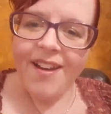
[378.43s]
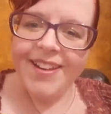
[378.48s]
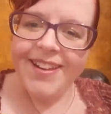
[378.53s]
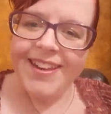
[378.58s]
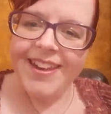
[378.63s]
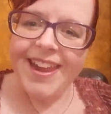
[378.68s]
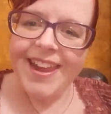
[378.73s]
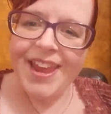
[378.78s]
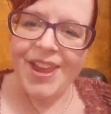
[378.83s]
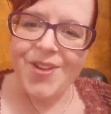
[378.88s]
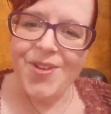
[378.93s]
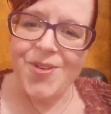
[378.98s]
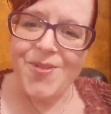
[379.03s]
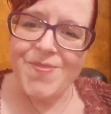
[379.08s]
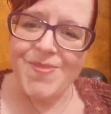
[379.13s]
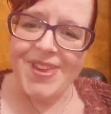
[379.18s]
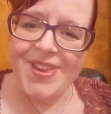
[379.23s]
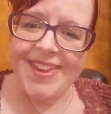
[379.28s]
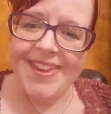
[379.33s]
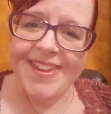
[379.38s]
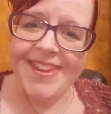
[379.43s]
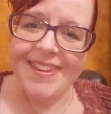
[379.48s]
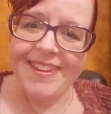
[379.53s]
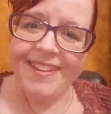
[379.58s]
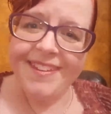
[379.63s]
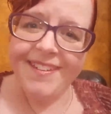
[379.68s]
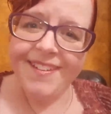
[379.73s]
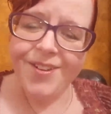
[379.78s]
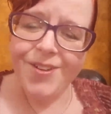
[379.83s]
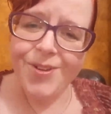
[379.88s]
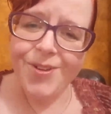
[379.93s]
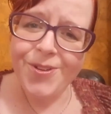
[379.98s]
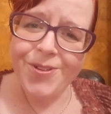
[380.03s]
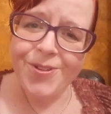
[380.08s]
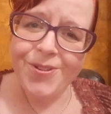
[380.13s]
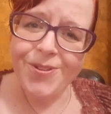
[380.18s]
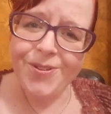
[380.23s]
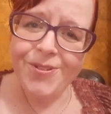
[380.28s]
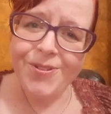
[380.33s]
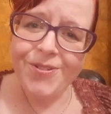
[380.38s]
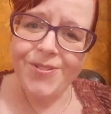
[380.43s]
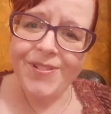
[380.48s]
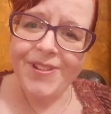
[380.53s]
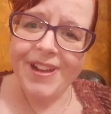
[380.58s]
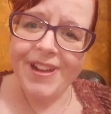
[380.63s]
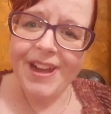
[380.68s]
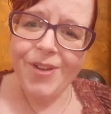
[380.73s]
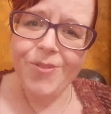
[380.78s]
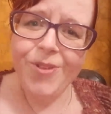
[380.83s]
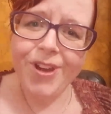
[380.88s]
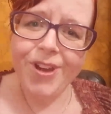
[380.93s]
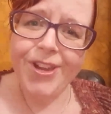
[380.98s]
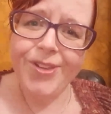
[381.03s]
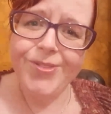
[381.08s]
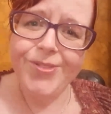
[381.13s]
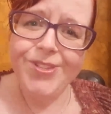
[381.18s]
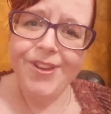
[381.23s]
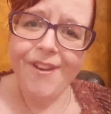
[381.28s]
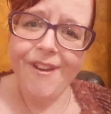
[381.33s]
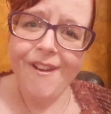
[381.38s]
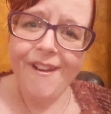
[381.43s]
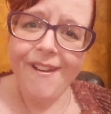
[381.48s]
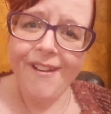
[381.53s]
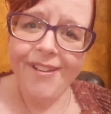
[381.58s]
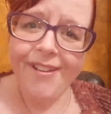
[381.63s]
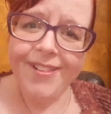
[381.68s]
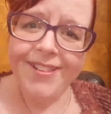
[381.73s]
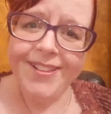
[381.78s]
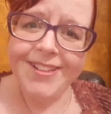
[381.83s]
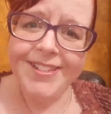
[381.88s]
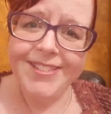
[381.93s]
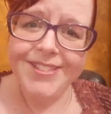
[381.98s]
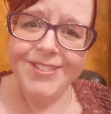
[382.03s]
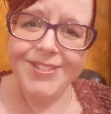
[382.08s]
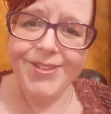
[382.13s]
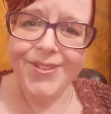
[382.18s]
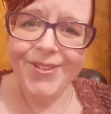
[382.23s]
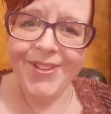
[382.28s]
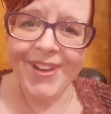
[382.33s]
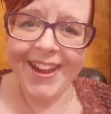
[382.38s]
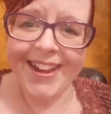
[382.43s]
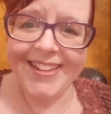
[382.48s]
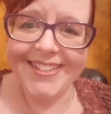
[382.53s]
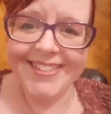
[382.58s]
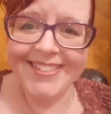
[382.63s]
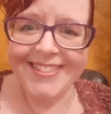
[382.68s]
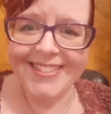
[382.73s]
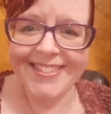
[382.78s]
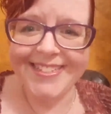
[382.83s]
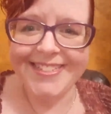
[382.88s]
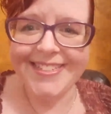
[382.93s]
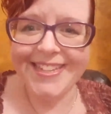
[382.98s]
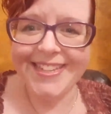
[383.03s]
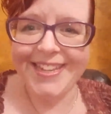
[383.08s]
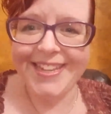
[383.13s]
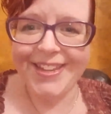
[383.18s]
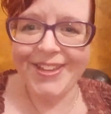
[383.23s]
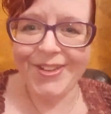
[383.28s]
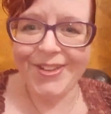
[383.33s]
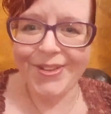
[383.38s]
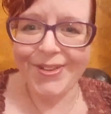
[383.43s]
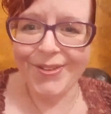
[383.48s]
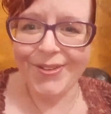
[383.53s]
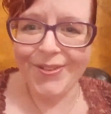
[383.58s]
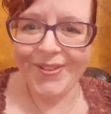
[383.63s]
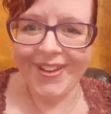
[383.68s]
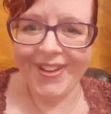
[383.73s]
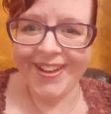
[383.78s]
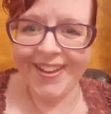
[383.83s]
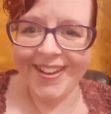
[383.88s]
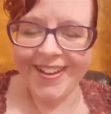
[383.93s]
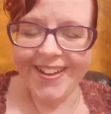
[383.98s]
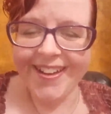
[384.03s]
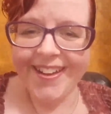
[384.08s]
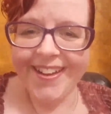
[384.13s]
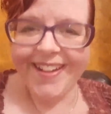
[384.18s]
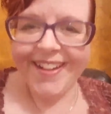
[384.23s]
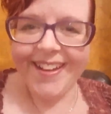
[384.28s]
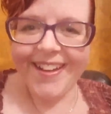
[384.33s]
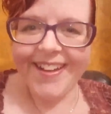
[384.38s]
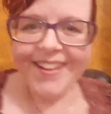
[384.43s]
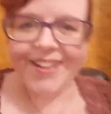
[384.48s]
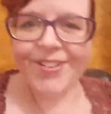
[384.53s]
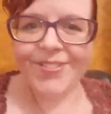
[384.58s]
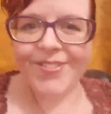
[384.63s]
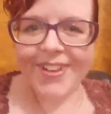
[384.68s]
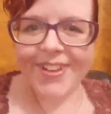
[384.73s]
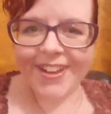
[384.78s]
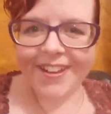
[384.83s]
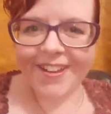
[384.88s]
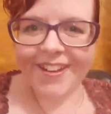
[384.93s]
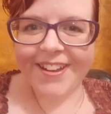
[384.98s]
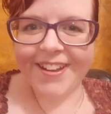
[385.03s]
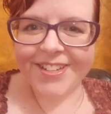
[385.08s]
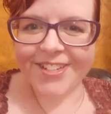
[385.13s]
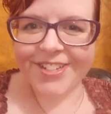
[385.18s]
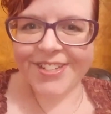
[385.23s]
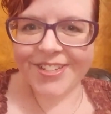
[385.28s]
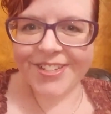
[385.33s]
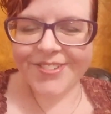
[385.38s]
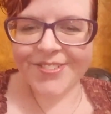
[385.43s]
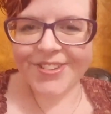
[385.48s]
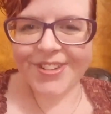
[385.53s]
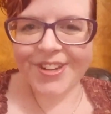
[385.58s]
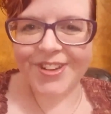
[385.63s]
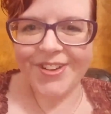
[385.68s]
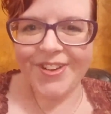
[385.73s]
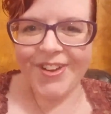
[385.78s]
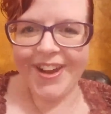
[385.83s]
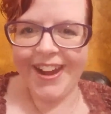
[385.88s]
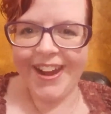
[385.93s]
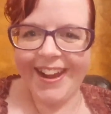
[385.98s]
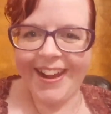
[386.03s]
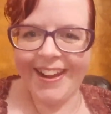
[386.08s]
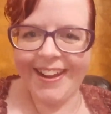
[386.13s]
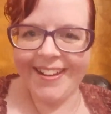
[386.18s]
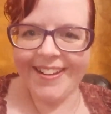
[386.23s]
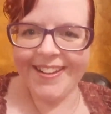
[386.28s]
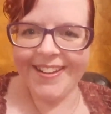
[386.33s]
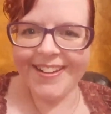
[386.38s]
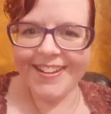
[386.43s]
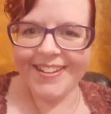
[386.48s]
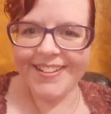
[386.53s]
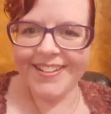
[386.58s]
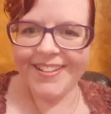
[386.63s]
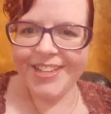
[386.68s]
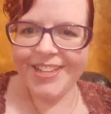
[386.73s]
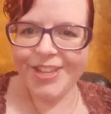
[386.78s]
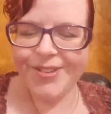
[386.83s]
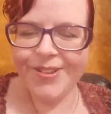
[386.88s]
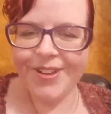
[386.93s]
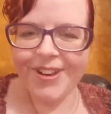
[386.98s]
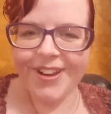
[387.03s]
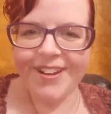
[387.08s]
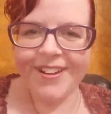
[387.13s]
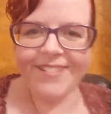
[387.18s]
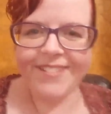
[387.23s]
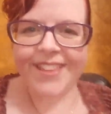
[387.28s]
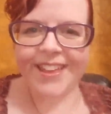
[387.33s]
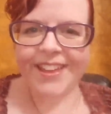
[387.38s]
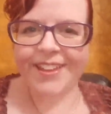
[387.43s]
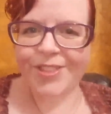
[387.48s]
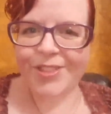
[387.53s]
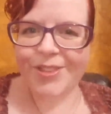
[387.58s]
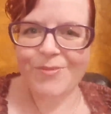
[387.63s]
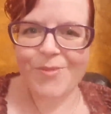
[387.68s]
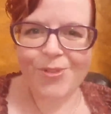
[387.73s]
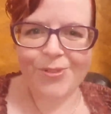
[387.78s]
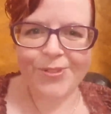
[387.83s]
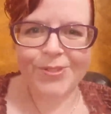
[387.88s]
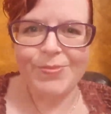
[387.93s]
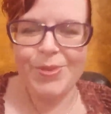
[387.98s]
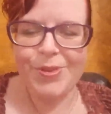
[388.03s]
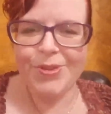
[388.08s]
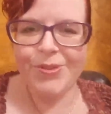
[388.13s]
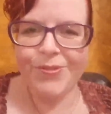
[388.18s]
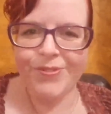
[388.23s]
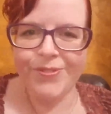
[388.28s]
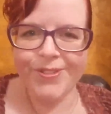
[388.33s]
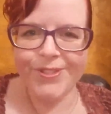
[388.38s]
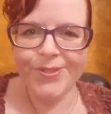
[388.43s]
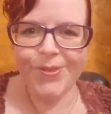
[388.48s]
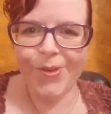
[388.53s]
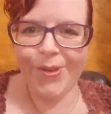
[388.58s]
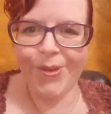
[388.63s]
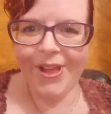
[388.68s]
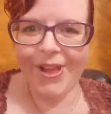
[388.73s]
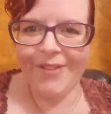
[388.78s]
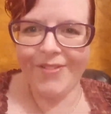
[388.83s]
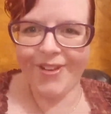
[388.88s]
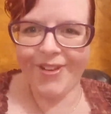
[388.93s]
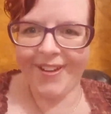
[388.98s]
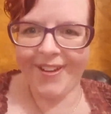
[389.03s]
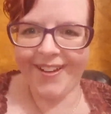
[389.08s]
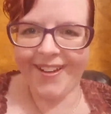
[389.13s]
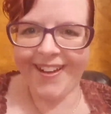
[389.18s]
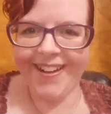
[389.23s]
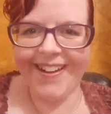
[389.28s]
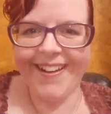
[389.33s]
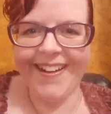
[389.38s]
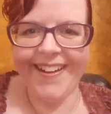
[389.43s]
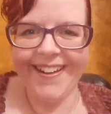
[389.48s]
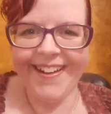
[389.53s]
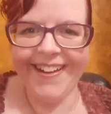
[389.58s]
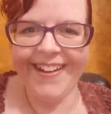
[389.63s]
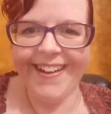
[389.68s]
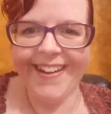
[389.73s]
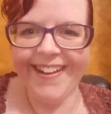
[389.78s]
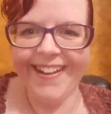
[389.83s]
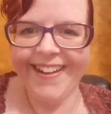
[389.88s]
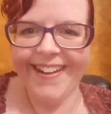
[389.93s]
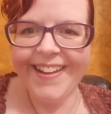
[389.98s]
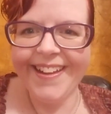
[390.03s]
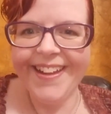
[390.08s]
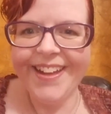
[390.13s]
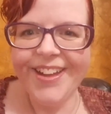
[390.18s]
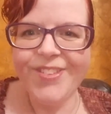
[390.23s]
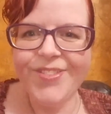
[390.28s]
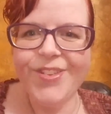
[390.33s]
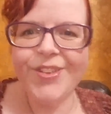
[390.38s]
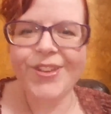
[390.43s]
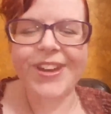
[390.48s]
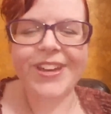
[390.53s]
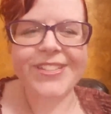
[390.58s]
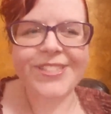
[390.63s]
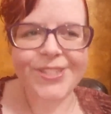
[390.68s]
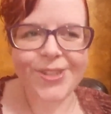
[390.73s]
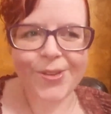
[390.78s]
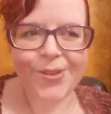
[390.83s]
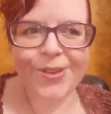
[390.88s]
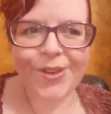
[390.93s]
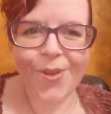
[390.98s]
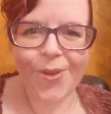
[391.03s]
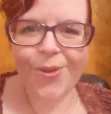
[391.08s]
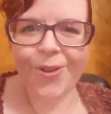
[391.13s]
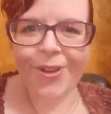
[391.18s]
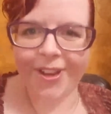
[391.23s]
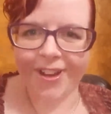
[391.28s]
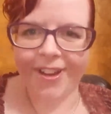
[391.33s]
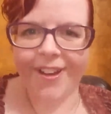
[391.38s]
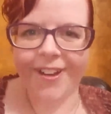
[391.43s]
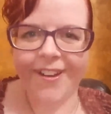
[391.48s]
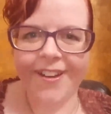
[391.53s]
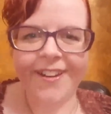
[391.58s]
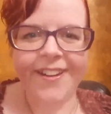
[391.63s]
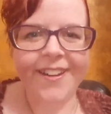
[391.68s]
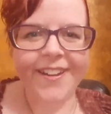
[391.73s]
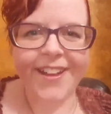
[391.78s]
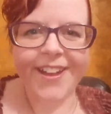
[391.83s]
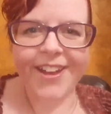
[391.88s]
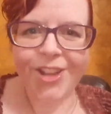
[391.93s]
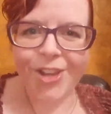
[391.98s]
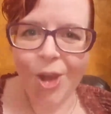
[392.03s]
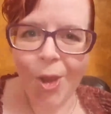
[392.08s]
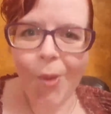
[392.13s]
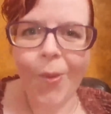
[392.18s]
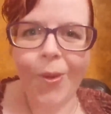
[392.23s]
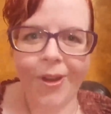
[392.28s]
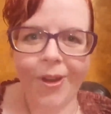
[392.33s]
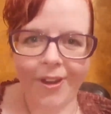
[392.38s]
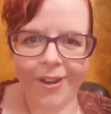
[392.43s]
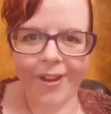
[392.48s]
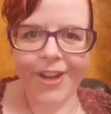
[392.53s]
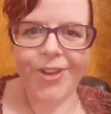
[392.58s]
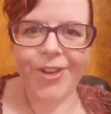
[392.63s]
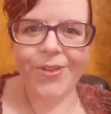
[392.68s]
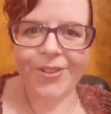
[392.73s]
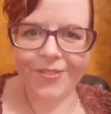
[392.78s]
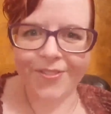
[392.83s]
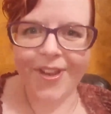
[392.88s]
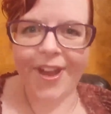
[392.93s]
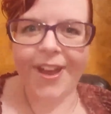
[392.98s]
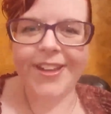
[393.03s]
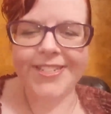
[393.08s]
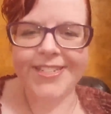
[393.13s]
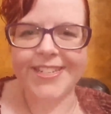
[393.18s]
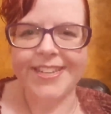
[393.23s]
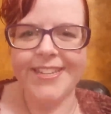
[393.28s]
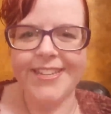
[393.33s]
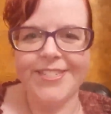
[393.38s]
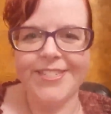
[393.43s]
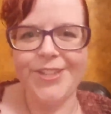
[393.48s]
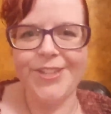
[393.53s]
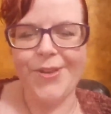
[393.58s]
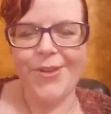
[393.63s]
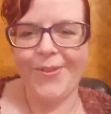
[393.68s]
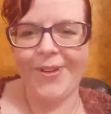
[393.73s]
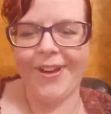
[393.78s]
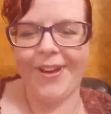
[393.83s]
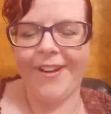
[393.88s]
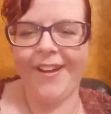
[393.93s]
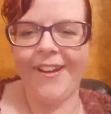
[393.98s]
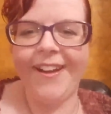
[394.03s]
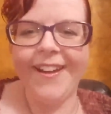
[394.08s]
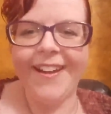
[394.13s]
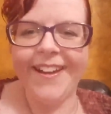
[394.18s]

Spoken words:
Naomi, oh, how are you, doll? It's so nice to see you. Oh my gosh, I'm gonna cry. You are like the most beautiful soul ever. If you guys don't know her, know her. You have got to get to know her.